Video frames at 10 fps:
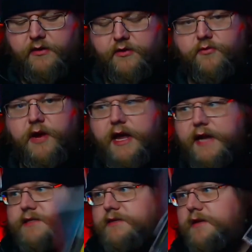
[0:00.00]

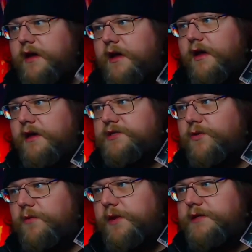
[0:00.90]
great
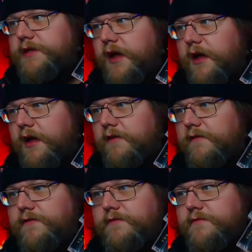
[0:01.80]
assortment
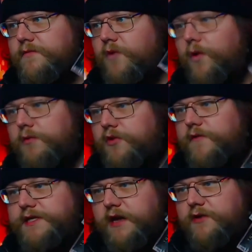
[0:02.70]
of horror
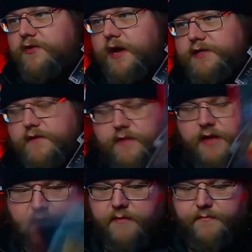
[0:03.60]
movie soundtracks over
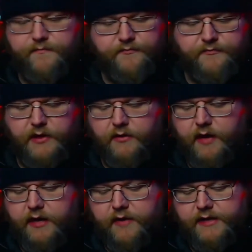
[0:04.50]
there.
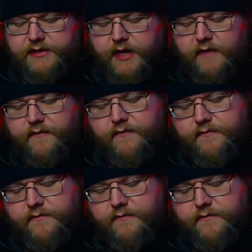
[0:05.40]
Great, great stuff.